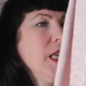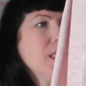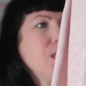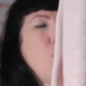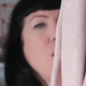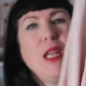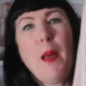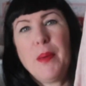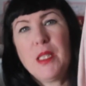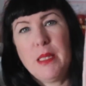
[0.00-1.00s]
it's not
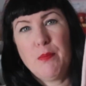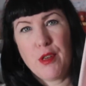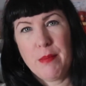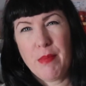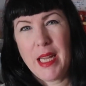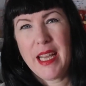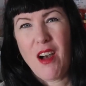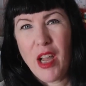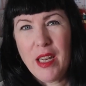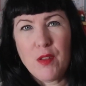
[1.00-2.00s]
leopardy print, but it
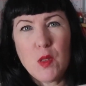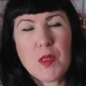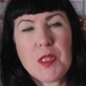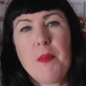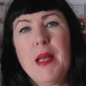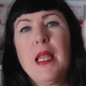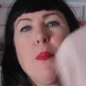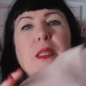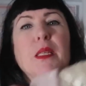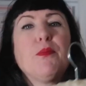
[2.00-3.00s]
kind of looks a bit
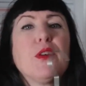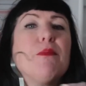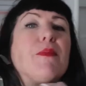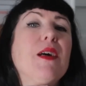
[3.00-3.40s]
leopardy print.